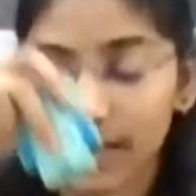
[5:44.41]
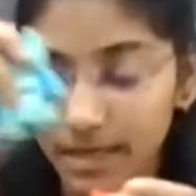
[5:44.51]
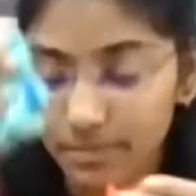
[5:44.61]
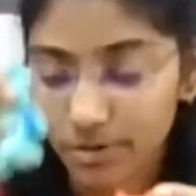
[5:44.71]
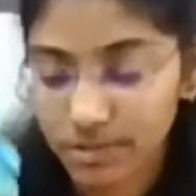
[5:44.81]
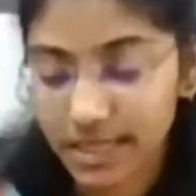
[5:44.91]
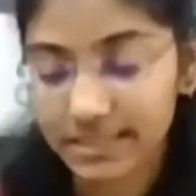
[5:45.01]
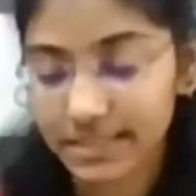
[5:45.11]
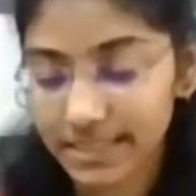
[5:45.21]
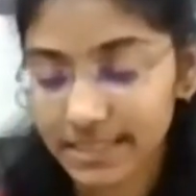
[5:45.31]
one above the
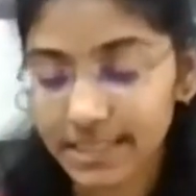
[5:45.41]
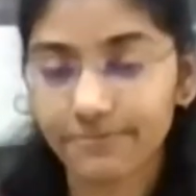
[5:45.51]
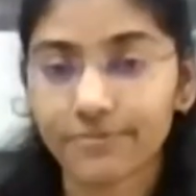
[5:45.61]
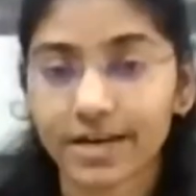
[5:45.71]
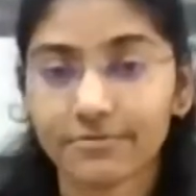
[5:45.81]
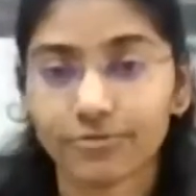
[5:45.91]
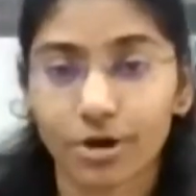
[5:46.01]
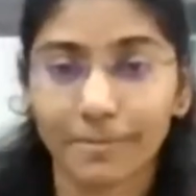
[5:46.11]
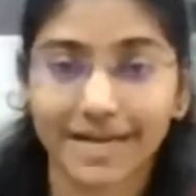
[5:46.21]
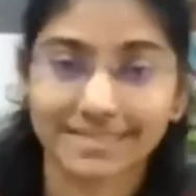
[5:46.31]
other in different
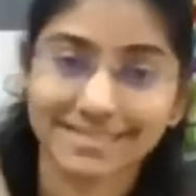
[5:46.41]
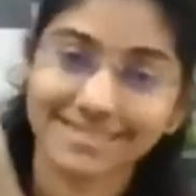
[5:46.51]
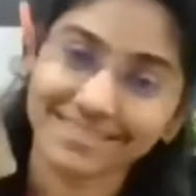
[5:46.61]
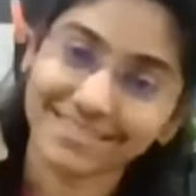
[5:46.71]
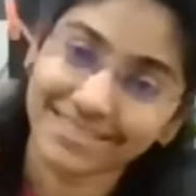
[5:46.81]
formats.